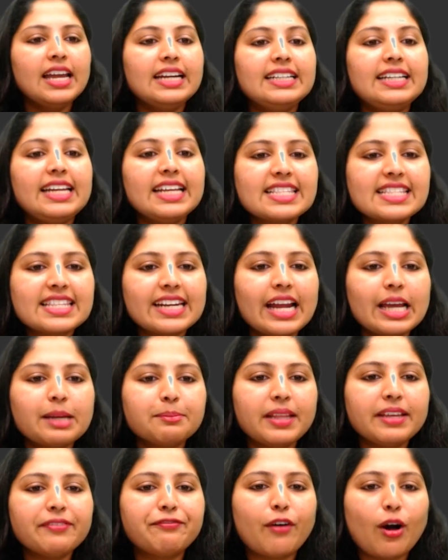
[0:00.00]
Describe
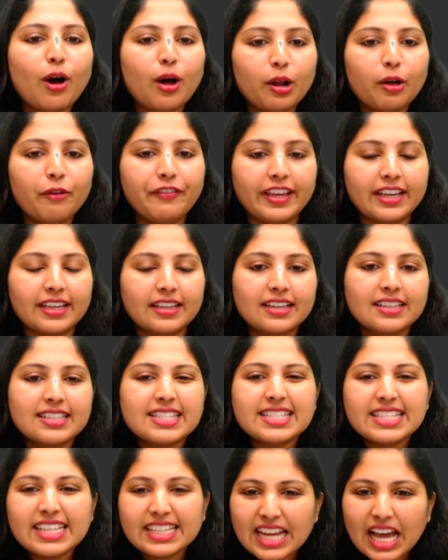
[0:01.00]
the following:
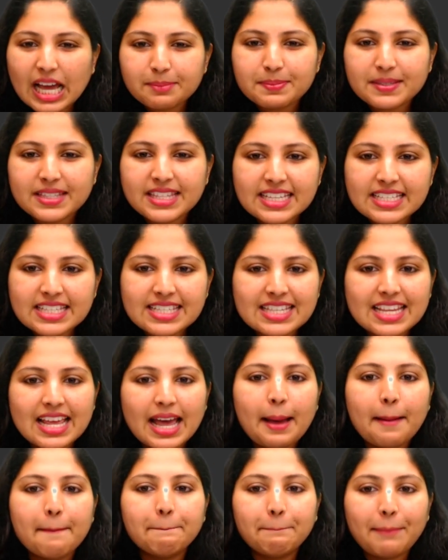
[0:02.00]
synapses,
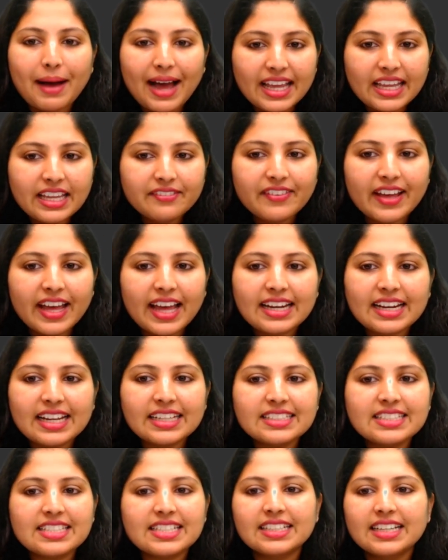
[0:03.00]

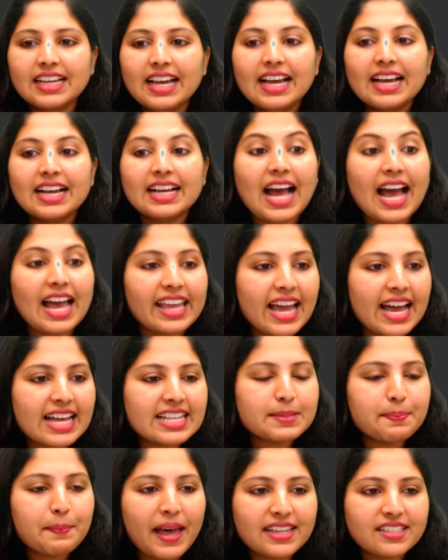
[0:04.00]
bivalent,
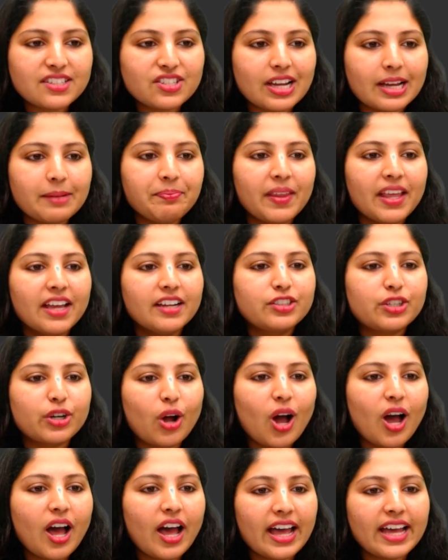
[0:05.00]
chiasmata.
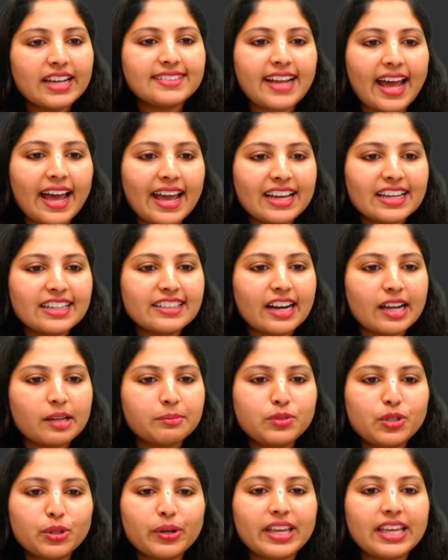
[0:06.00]
Draw a
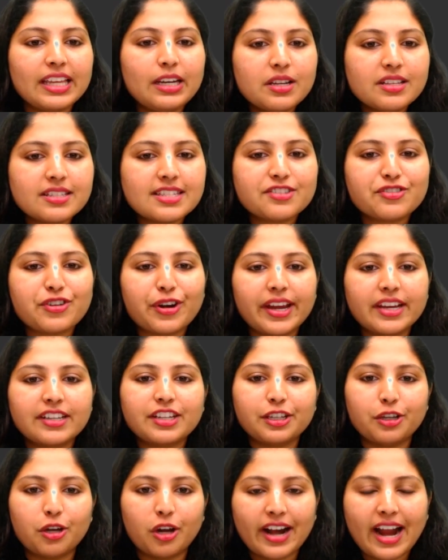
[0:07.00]
diagram to illustrate
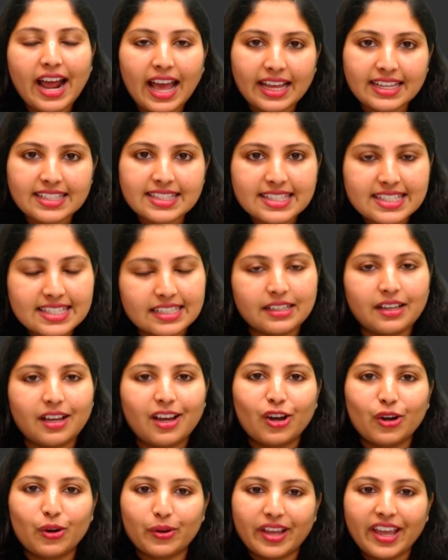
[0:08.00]
your answer.
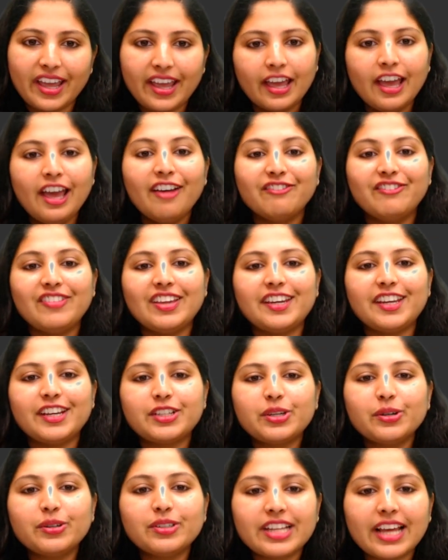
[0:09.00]
Okay, we need
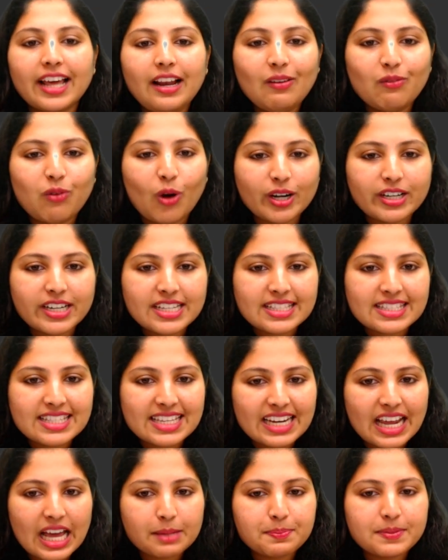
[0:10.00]
to tell what is
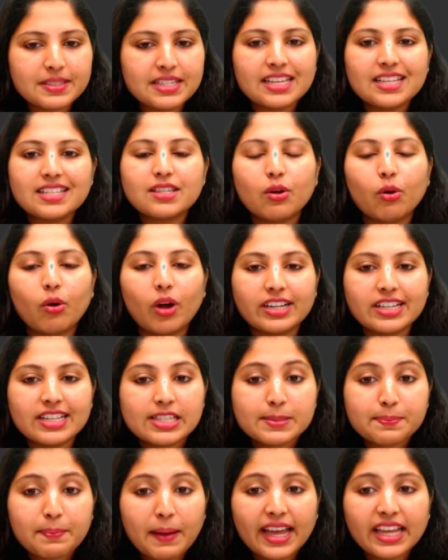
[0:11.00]
synapses, what
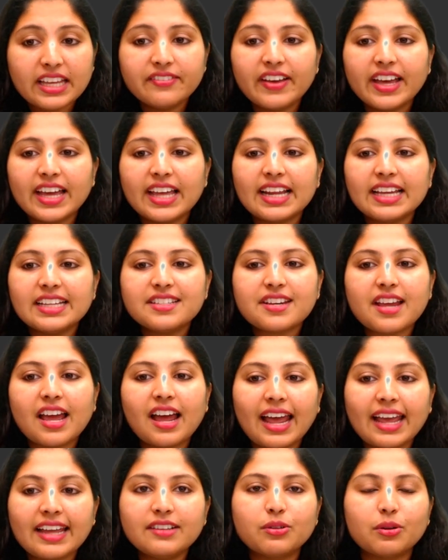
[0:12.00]
is bivalent
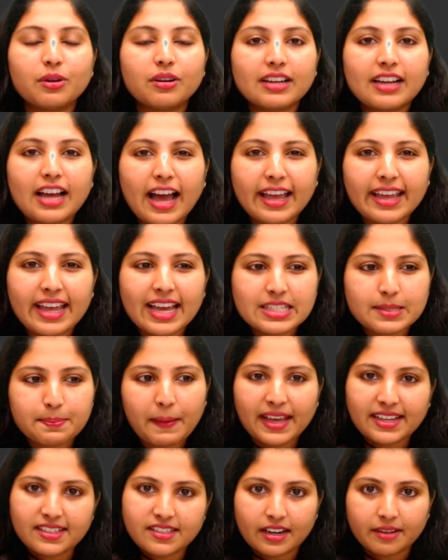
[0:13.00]
and
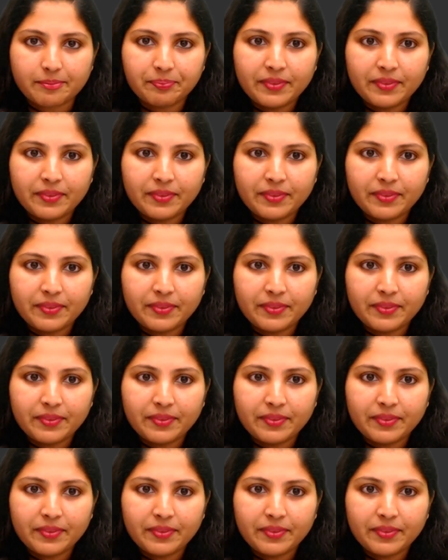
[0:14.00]
chiasmata.